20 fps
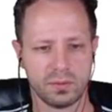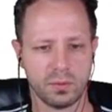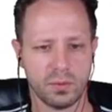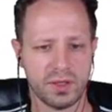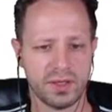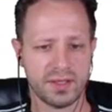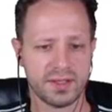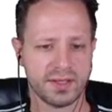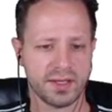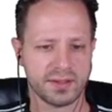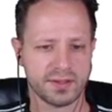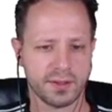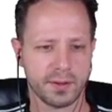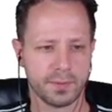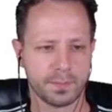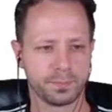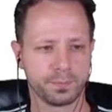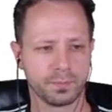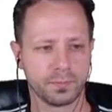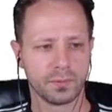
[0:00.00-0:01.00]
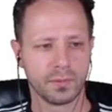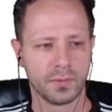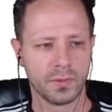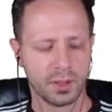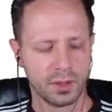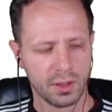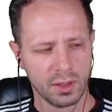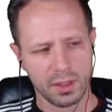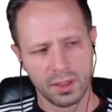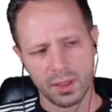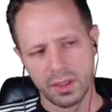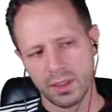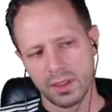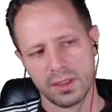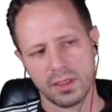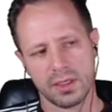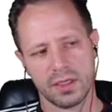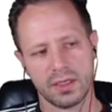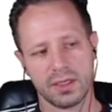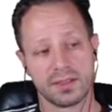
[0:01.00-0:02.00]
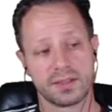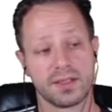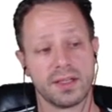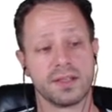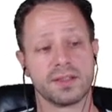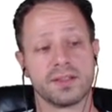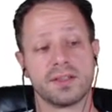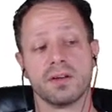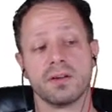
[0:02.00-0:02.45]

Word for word: what he sets up. And it says